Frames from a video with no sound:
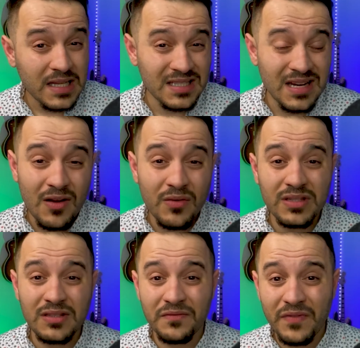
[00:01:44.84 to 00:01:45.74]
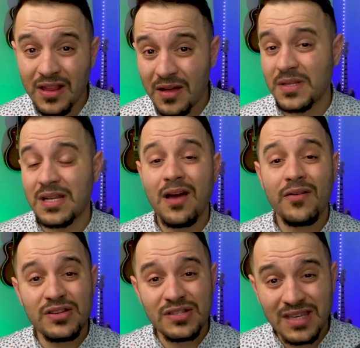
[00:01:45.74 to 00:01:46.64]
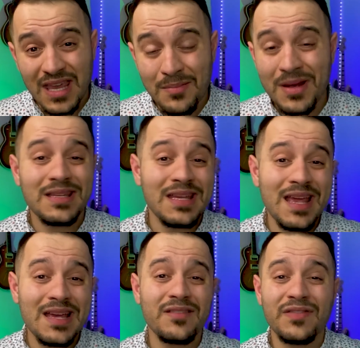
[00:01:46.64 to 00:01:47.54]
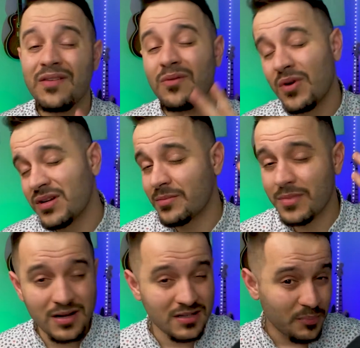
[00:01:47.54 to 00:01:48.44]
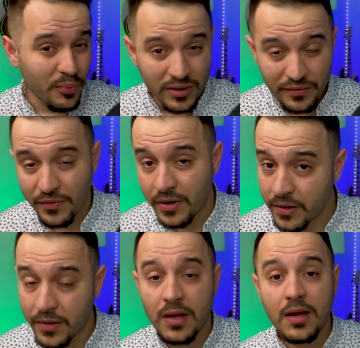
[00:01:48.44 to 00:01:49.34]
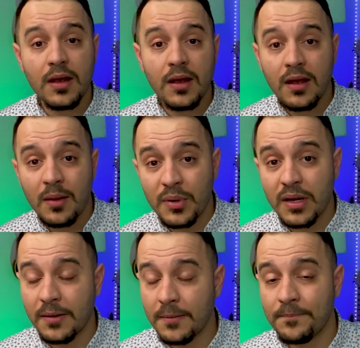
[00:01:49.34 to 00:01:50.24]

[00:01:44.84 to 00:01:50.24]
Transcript: and how it developed and how it just came at the end. If you haven't watched it, I'm not gonna spoil it for you, but